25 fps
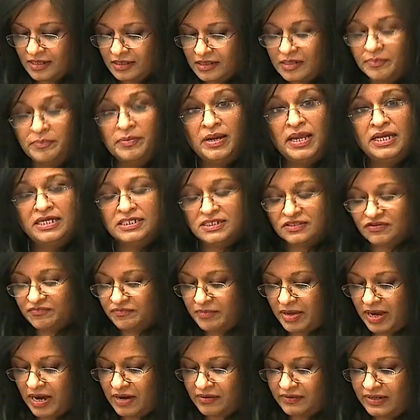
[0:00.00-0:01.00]
the place of
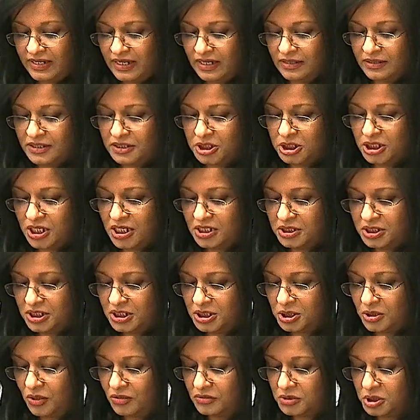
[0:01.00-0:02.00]
Mary in the Church's
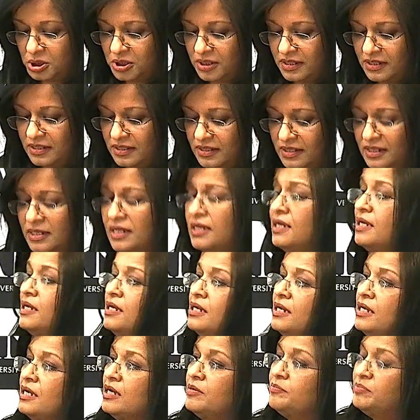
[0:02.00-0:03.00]
doctrine,
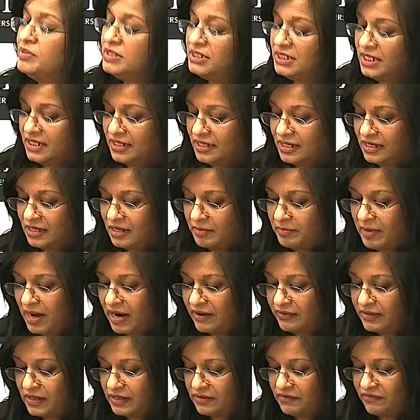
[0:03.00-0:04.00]
in particular
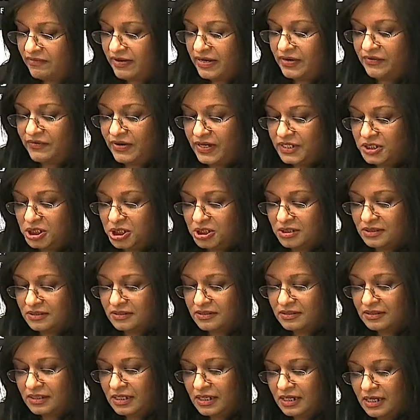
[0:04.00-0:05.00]
Marian
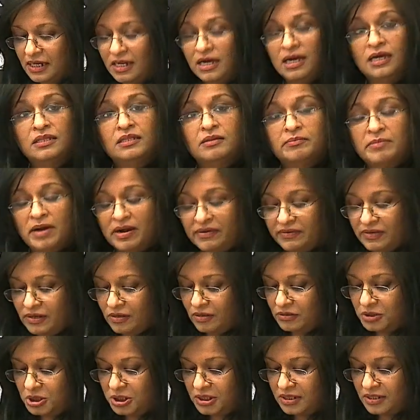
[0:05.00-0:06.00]
veneration and the
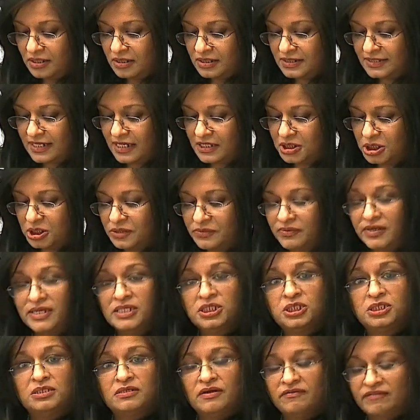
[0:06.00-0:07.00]
Mariological
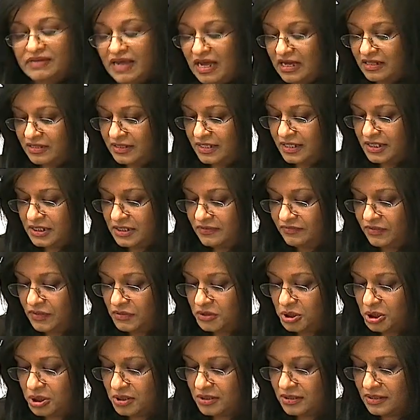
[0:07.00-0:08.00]
saturation of Catholic
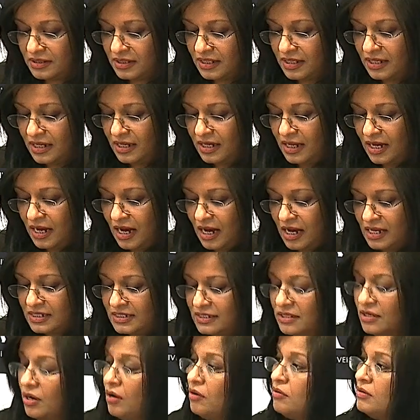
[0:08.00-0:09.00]
devotion,
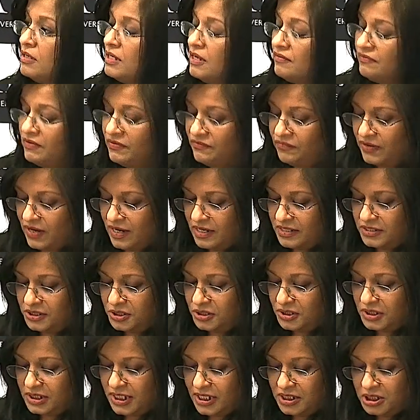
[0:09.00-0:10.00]
has long given rise
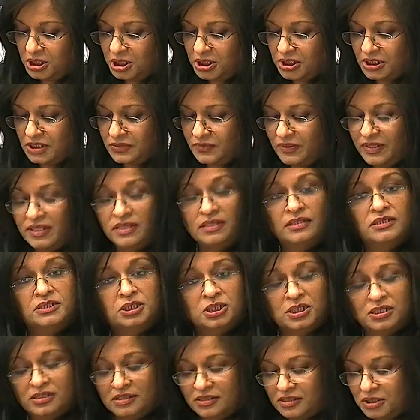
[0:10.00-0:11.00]
to tensions within the
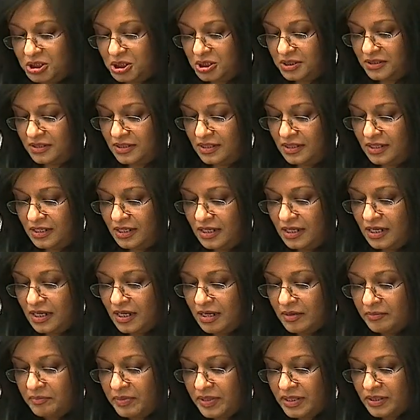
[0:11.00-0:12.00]
Church,
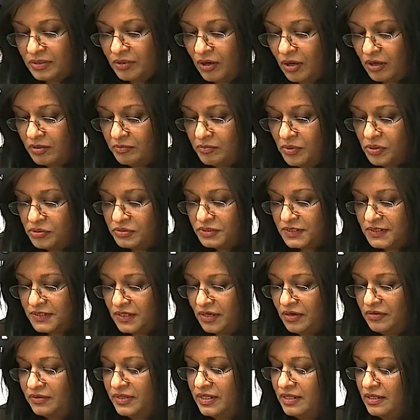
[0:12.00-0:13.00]
but none more
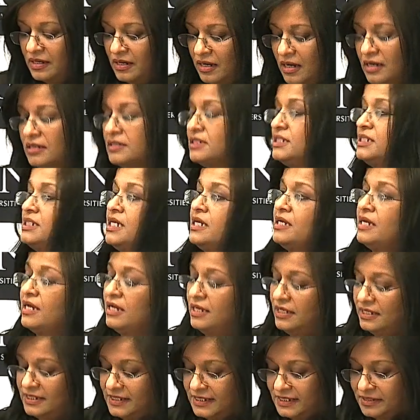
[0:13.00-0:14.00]
so than the last
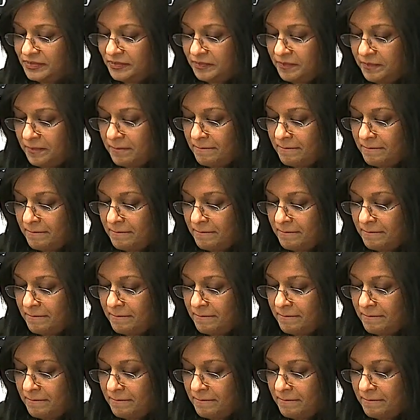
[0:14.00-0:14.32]
decades.